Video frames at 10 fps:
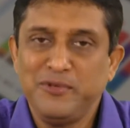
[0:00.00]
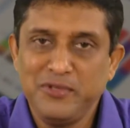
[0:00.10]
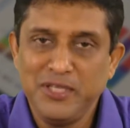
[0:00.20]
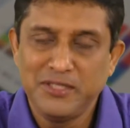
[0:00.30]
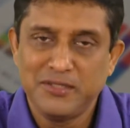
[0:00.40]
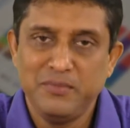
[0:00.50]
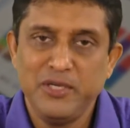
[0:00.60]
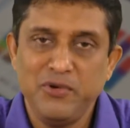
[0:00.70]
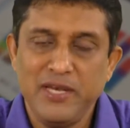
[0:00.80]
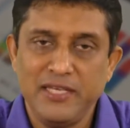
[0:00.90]
to this
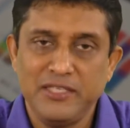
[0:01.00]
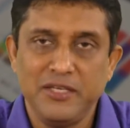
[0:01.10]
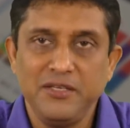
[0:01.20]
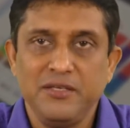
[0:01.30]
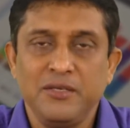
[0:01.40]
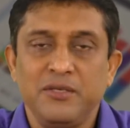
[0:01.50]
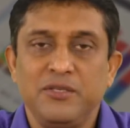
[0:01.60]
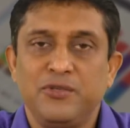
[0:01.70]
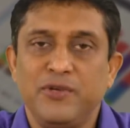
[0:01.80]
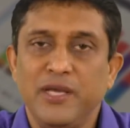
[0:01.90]
video lesson.
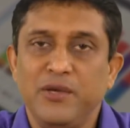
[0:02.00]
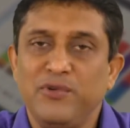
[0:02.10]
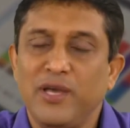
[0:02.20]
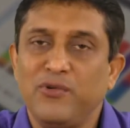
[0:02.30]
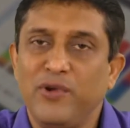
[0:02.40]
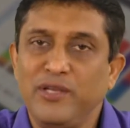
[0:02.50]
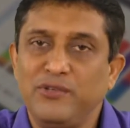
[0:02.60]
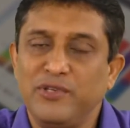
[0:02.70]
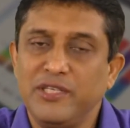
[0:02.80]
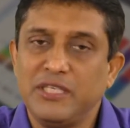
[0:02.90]
Today we are
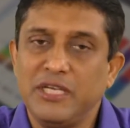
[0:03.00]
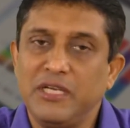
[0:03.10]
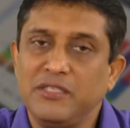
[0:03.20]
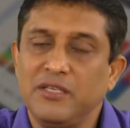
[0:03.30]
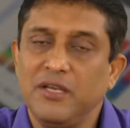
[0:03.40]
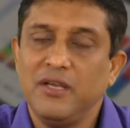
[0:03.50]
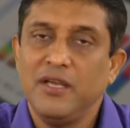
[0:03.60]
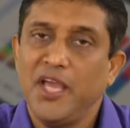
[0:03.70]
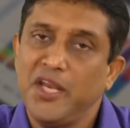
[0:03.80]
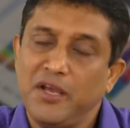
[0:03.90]
going to discuss
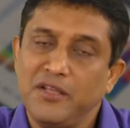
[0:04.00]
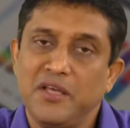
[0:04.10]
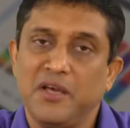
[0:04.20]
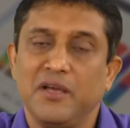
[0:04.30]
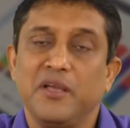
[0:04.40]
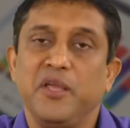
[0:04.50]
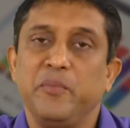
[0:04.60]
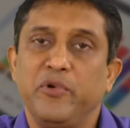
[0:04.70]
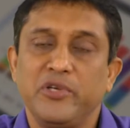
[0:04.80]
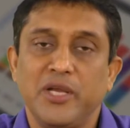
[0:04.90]
another
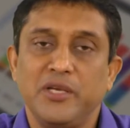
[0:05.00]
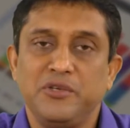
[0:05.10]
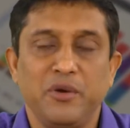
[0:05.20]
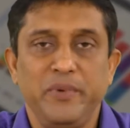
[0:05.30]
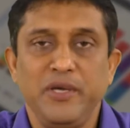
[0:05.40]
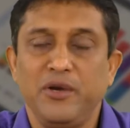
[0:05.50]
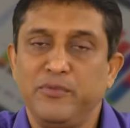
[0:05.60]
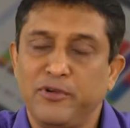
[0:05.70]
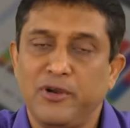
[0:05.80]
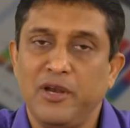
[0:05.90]
important topic
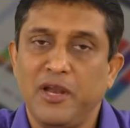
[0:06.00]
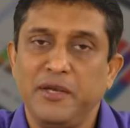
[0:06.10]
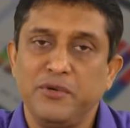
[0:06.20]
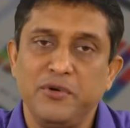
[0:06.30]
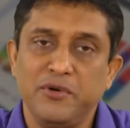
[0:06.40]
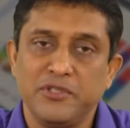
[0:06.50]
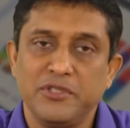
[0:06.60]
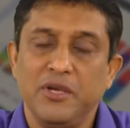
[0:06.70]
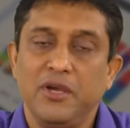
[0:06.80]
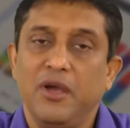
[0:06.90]
of your online course.
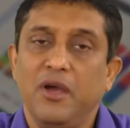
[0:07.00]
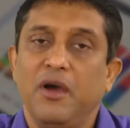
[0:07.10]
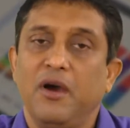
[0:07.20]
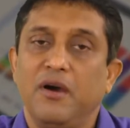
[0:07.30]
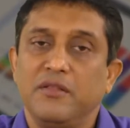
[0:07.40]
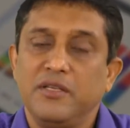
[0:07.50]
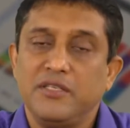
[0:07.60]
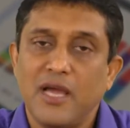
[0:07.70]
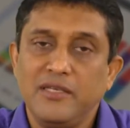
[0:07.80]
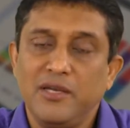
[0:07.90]
Uh, the
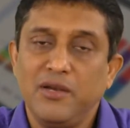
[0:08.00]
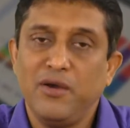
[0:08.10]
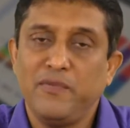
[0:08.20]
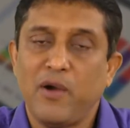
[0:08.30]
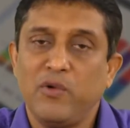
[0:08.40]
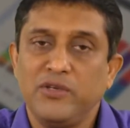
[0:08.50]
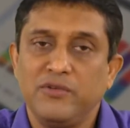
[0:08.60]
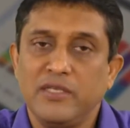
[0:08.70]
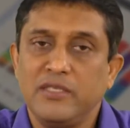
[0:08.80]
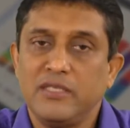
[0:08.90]
title of our
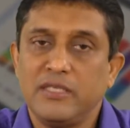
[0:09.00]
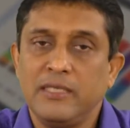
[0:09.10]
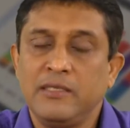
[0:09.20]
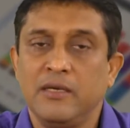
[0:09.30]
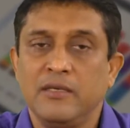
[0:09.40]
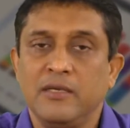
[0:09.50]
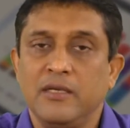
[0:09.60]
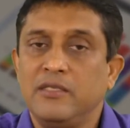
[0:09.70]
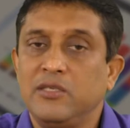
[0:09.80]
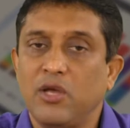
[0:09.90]
today's discussion
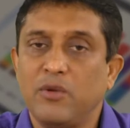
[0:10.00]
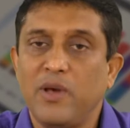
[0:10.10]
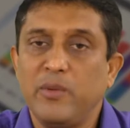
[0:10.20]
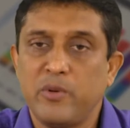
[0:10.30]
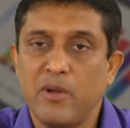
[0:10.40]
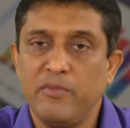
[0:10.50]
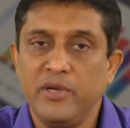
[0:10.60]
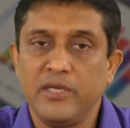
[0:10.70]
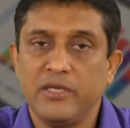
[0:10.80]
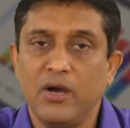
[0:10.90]
is Normal
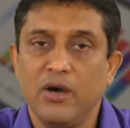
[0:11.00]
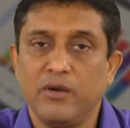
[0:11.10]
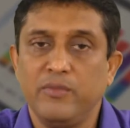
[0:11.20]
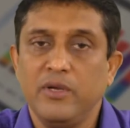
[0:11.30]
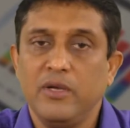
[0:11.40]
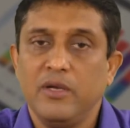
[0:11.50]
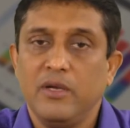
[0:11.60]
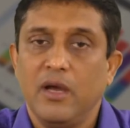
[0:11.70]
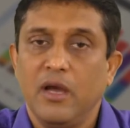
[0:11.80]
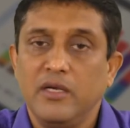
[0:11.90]
Probability Curve,
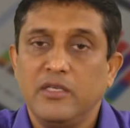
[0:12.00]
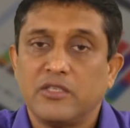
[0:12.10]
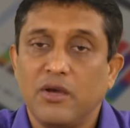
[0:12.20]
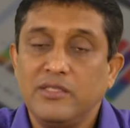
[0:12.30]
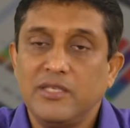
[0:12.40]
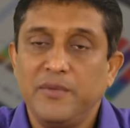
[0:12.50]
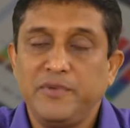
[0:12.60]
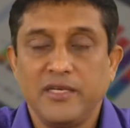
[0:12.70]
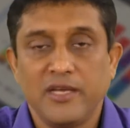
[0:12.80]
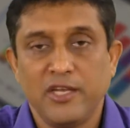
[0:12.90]
its
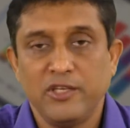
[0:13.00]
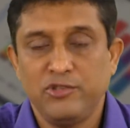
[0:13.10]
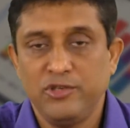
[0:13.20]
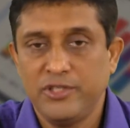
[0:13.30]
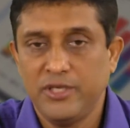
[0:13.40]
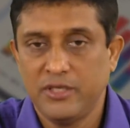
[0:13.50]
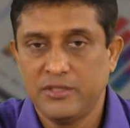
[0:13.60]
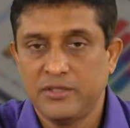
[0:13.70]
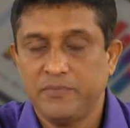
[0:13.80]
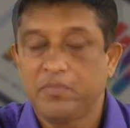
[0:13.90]
concept and
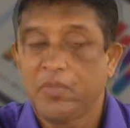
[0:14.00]
characteristics.